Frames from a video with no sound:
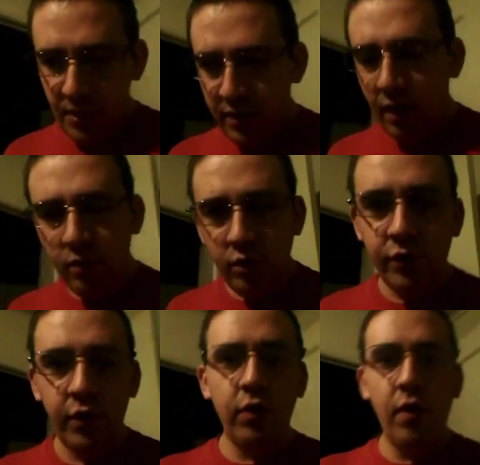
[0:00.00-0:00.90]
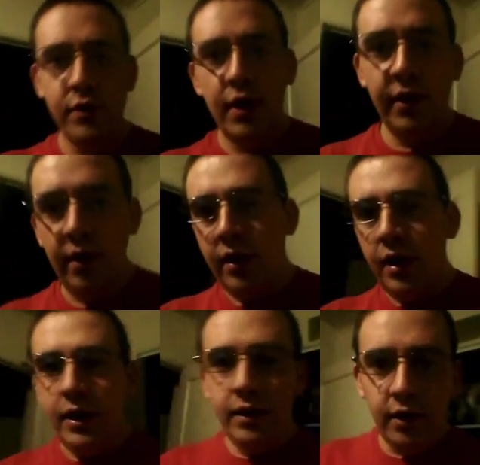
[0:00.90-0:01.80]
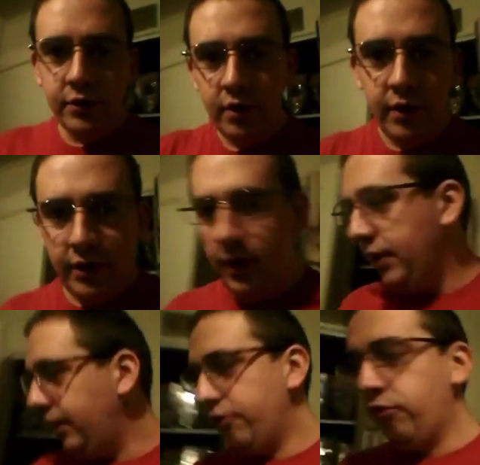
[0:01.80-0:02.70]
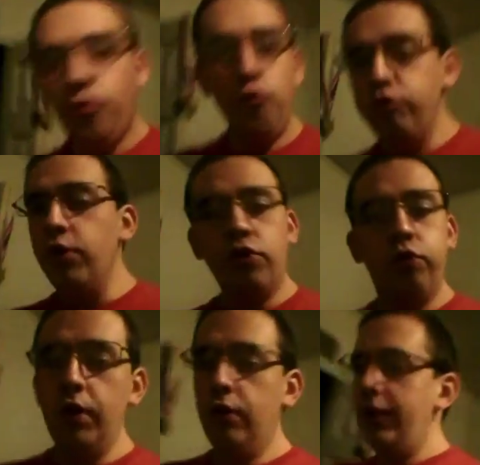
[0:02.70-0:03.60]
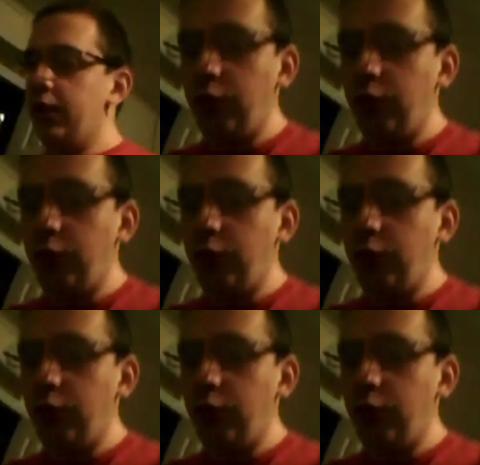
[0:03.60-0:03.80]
Neville goes for a clothesline. He ducks underneath it, and he just real quickly